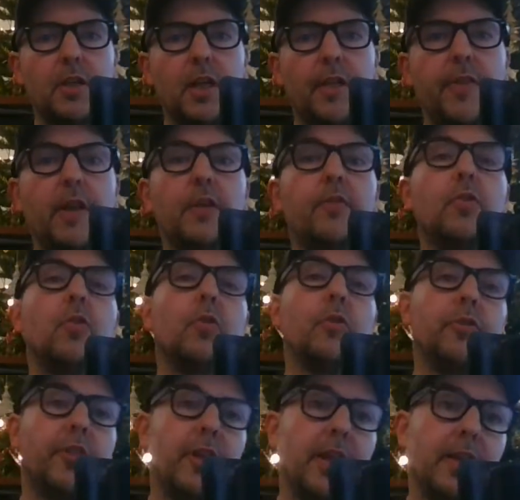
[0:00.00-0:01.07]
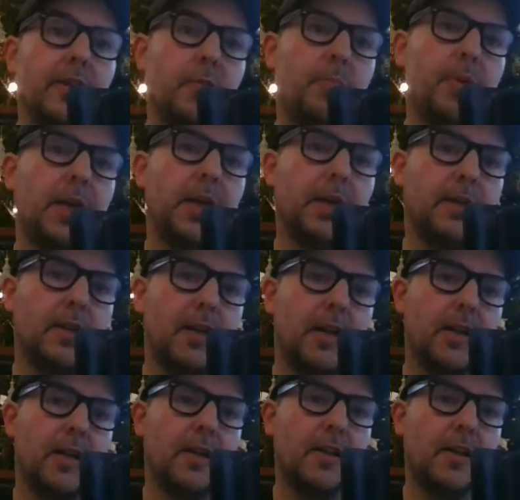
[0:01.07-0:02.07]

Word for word: And then, of course, the next big uh,